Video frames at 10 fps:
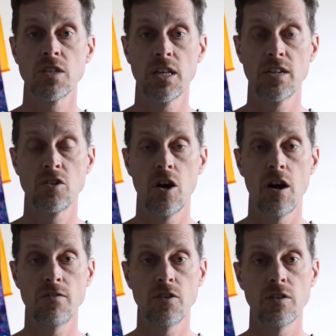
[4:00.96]
I like to
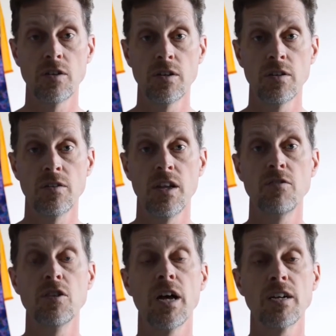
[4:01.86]
offer that
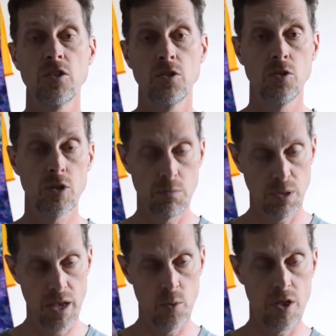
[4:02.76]
if you'd like to, you can
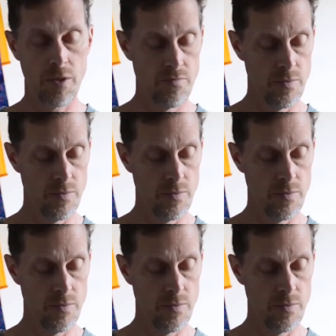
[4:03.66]
play with.